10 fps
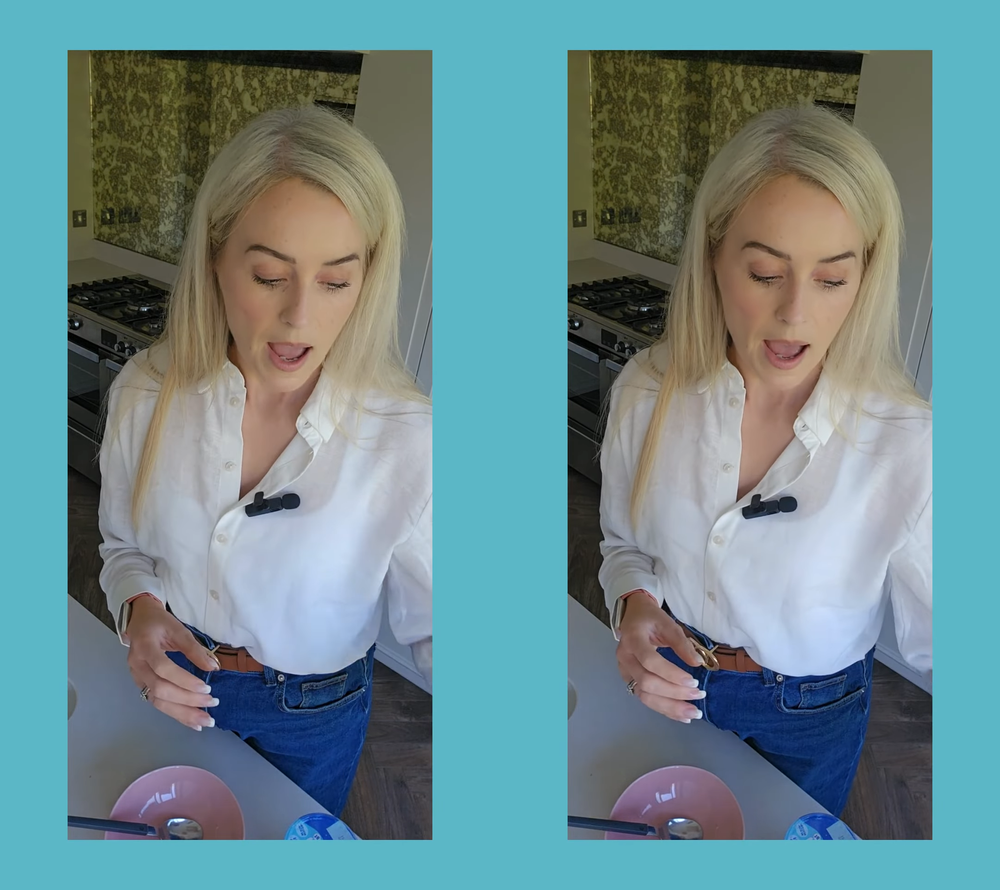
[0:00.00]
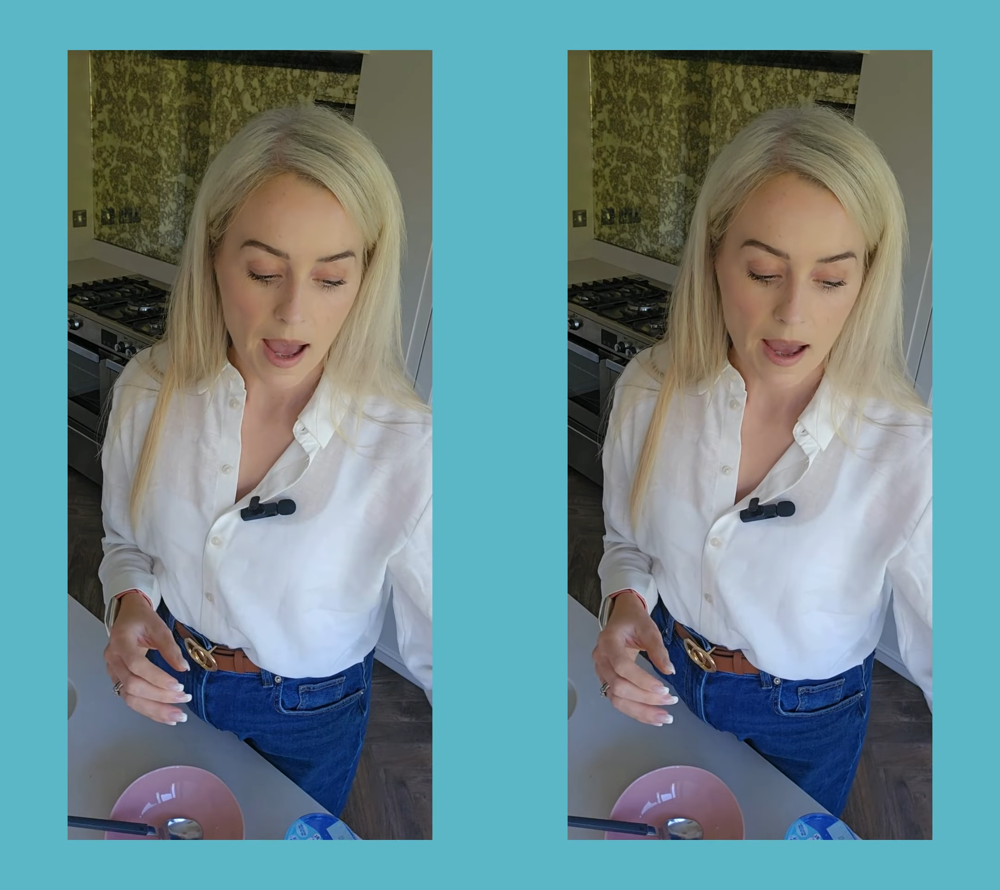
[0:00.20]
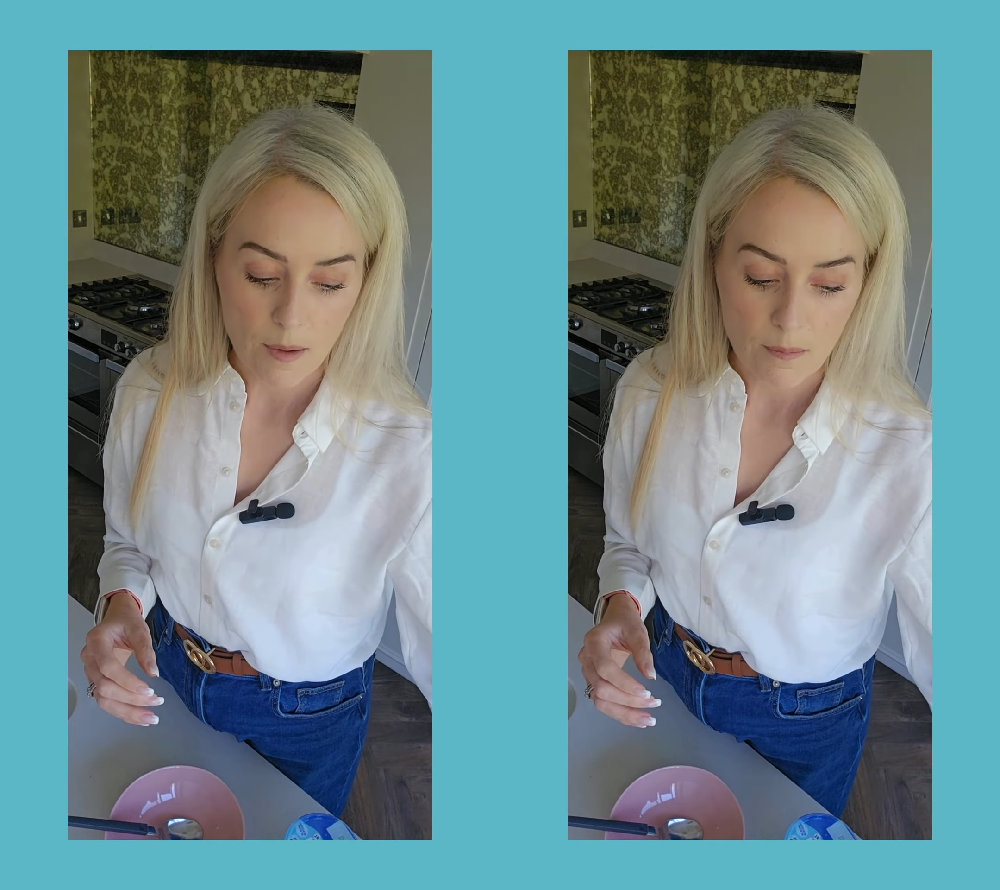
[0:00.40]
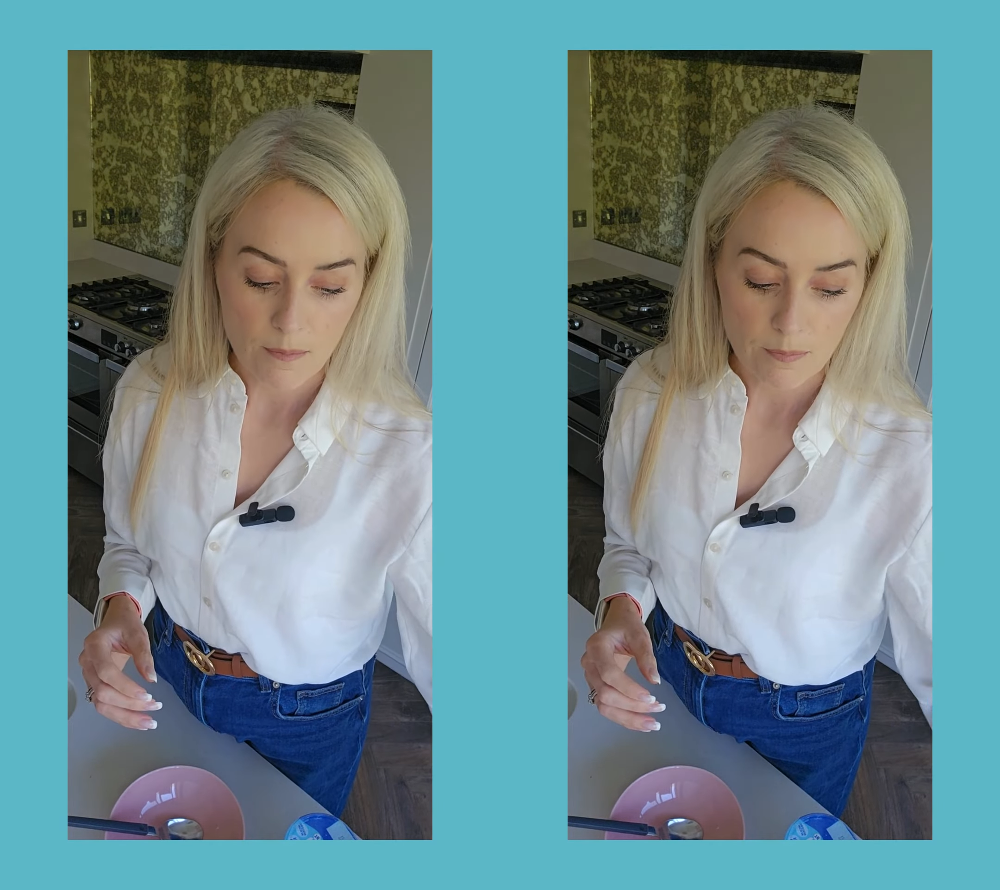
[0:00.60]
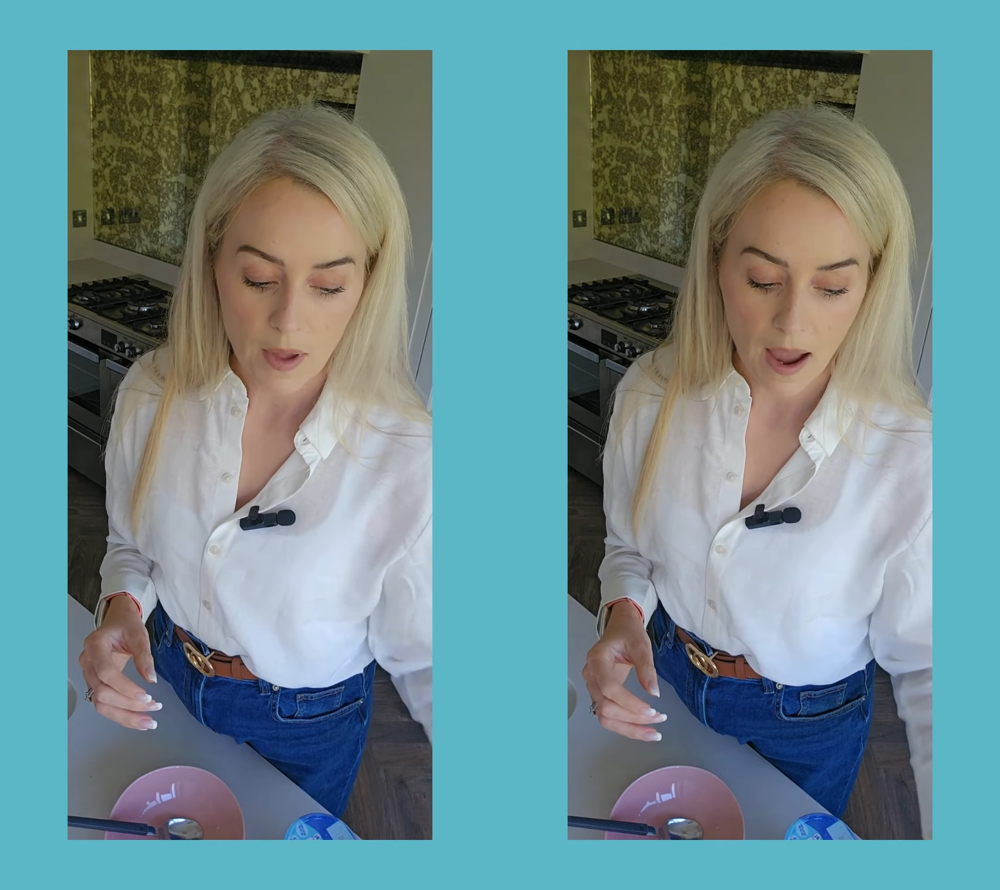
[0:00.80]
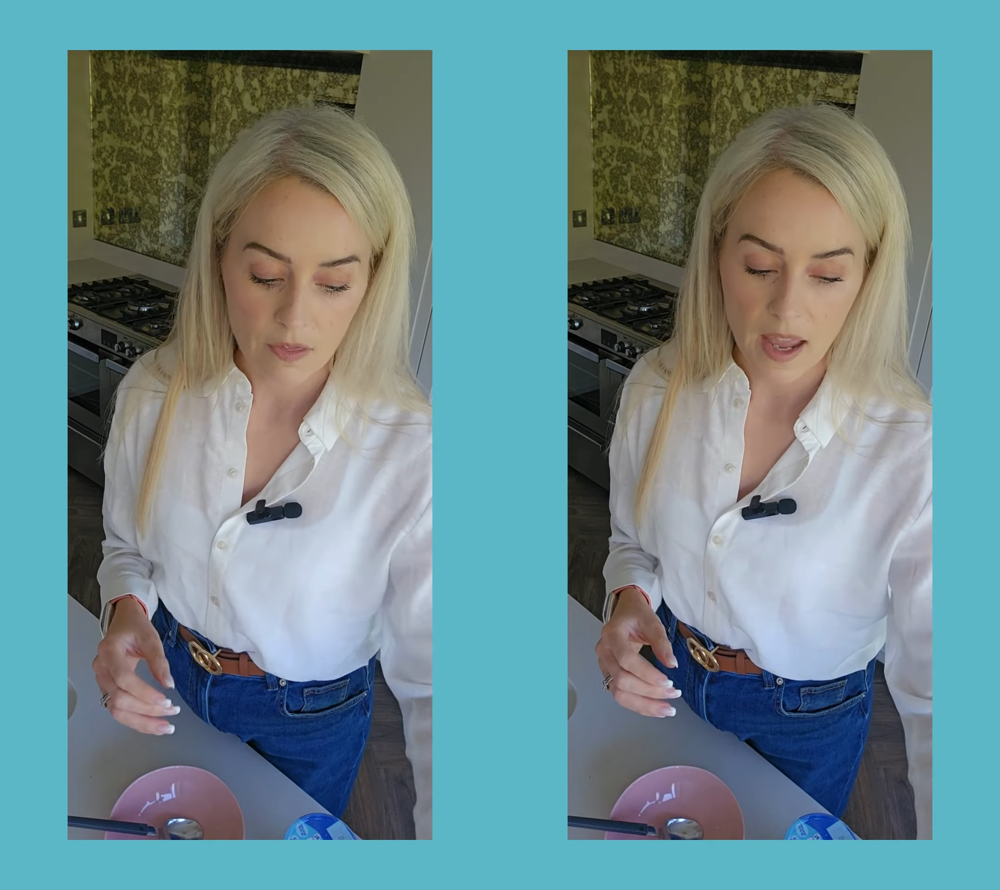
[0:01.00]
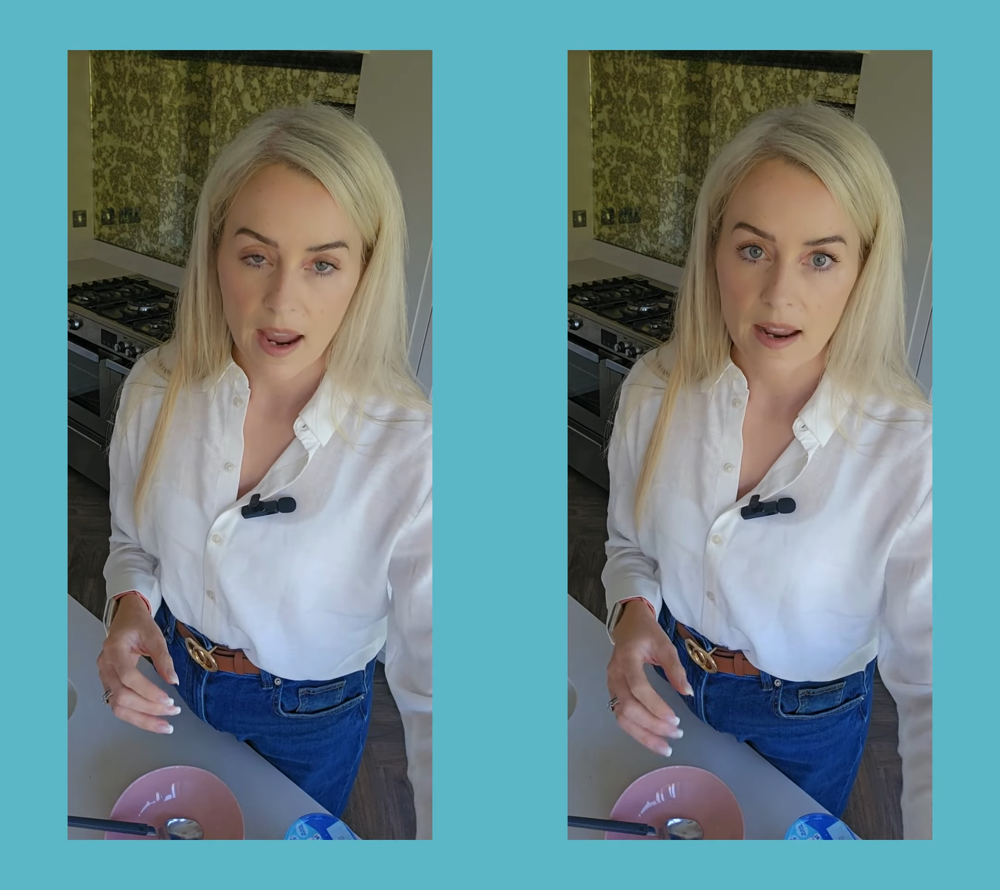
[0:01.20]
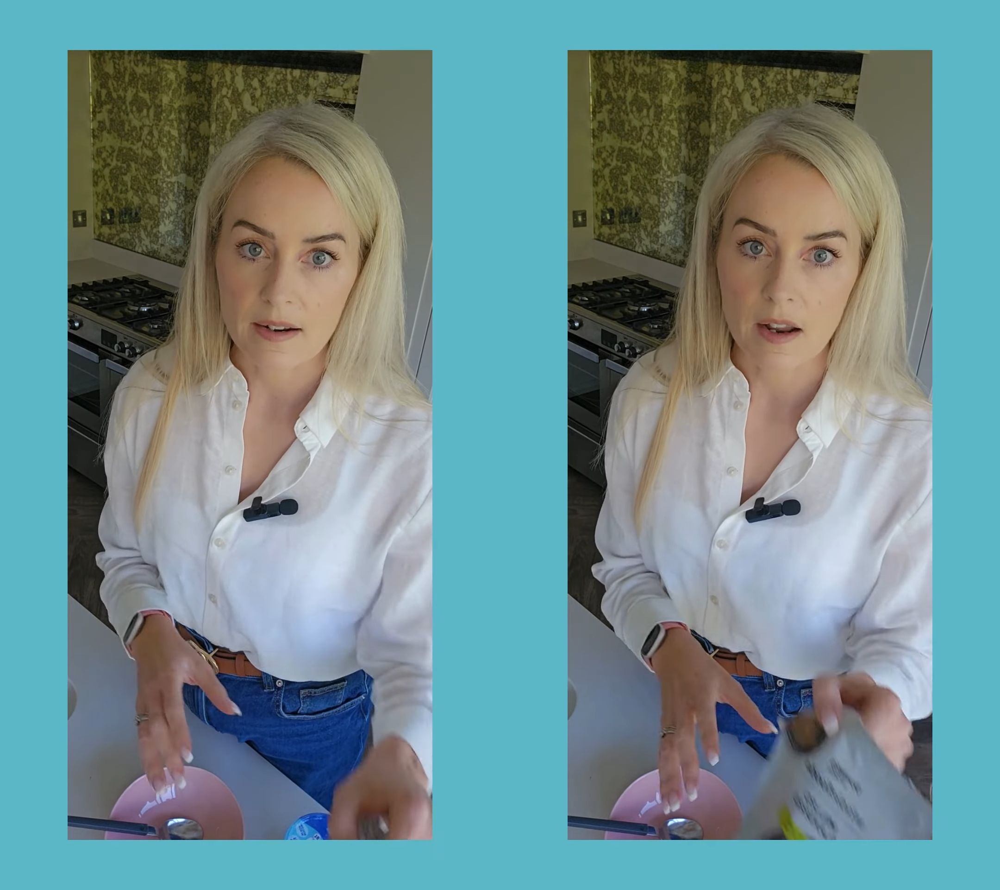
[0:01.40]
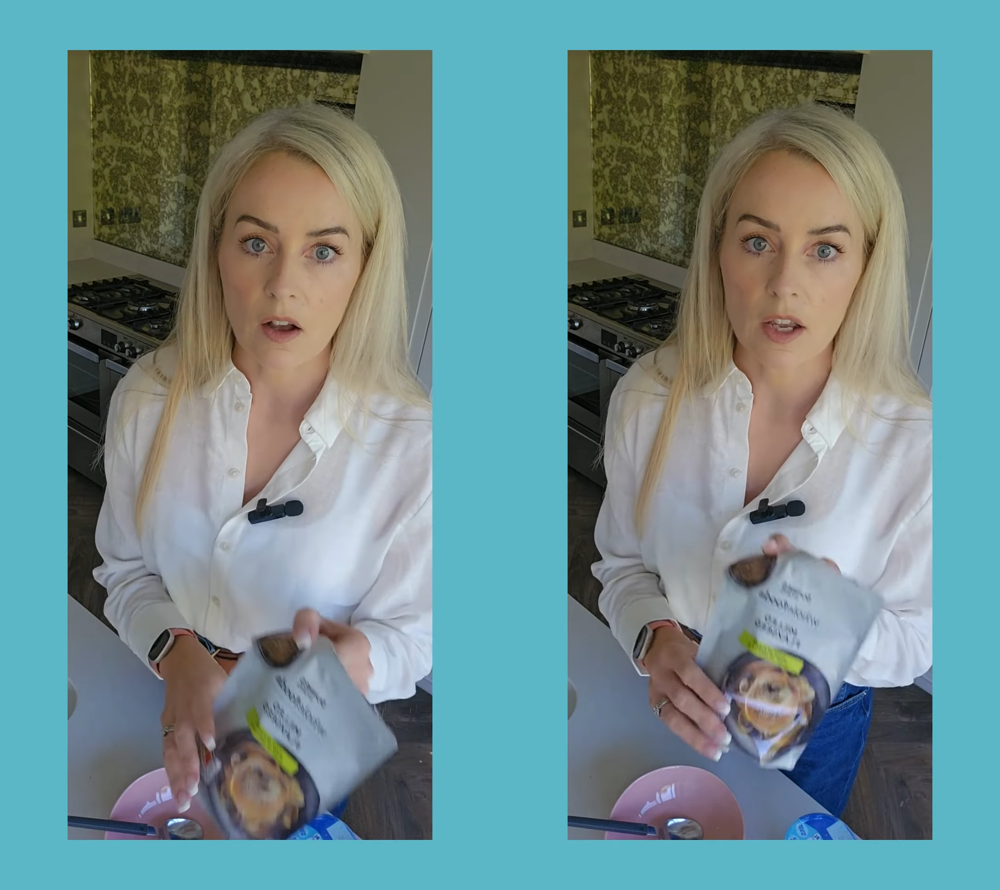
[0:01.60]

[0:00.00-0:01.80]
And then